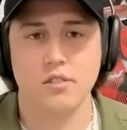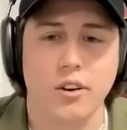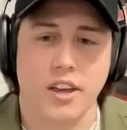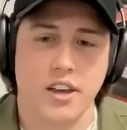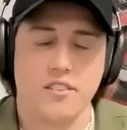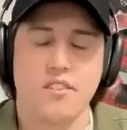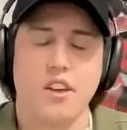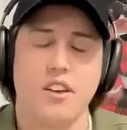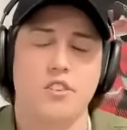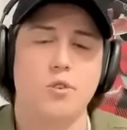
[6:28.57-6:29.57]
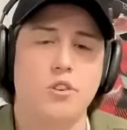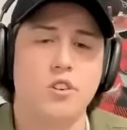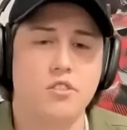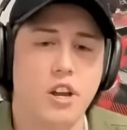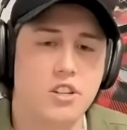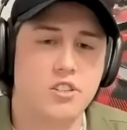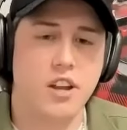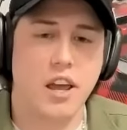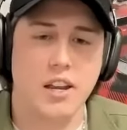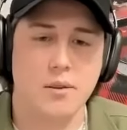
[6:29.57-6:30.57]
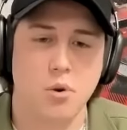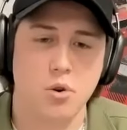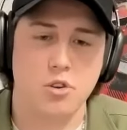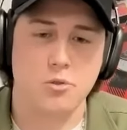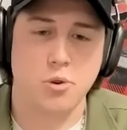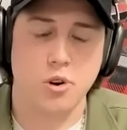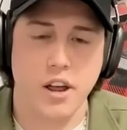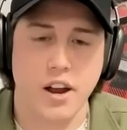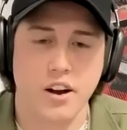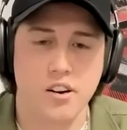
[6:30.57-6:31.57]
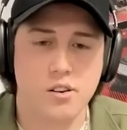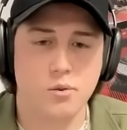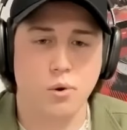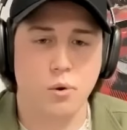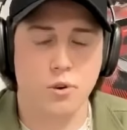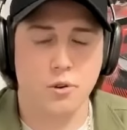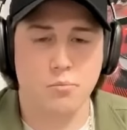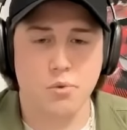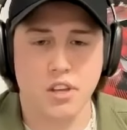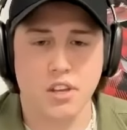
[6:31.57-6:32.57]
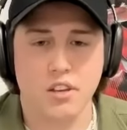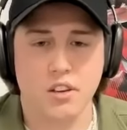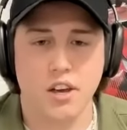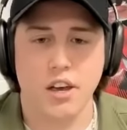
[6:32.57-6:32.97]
Okay, if you could race in any motorsport era, what would it be,